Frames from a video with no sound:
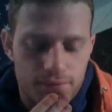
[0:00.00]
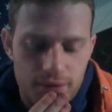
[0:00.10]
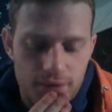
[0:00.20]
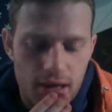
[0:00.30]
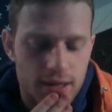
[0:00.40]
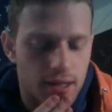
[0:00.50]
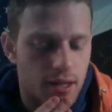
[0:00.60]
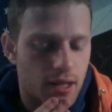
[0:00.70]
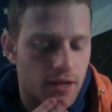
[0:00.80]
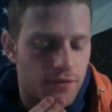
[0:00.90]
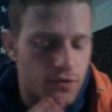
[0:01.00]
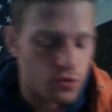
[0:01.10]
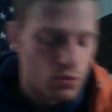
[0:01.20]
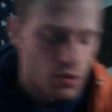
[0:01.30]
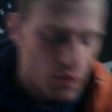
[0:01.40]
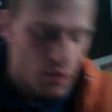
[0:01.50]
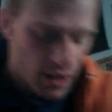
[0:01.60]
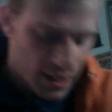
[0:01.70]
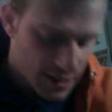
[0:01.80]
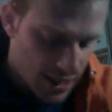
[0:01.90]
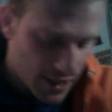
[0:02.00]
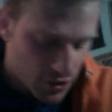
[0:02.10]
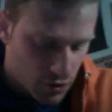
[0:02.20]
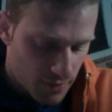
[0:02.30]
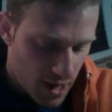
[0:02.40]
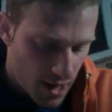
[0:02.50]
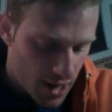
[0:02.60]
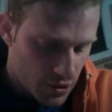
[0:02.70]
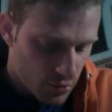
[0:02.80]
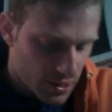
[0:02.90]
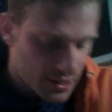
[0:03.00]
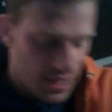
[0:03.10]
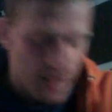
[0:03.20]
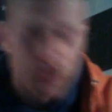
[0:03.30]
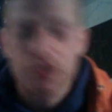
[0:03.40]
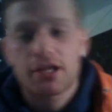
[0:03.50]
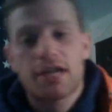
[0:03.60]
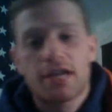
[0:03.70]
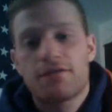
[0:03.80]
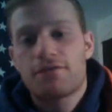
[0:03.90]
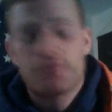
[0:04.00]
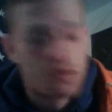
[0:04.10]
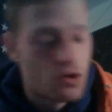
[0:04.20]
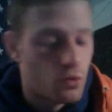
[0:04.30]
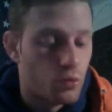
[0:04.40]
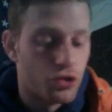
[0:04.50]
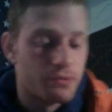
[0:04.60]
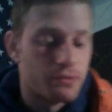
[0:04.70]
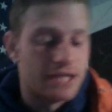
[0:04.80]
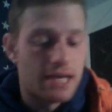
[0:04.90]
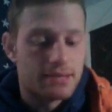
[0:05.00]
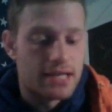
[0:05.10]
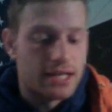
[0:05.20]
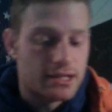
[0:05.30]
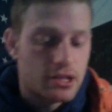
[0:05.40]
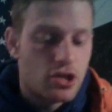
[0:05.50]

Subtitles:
Fascinating. If you can change your mind, you can change your life, William James says.